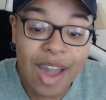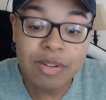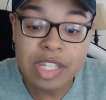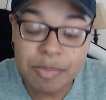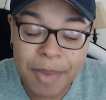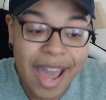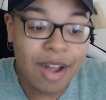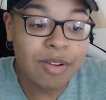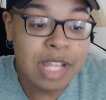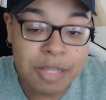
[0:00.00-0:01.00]
Odin's back,
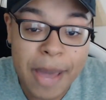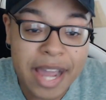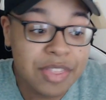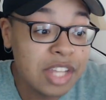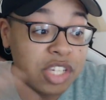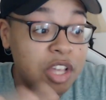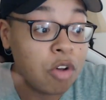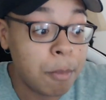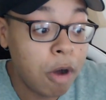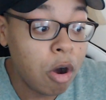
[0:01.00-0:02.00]
and they just
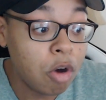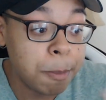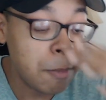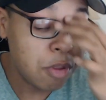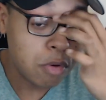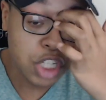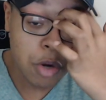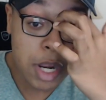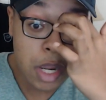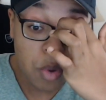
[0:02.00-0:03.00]
killed them all the people that were
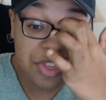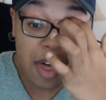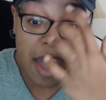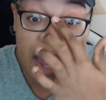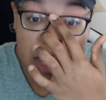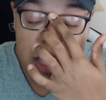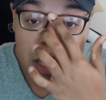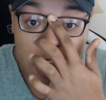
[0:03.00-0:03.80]
cheering? What the heck?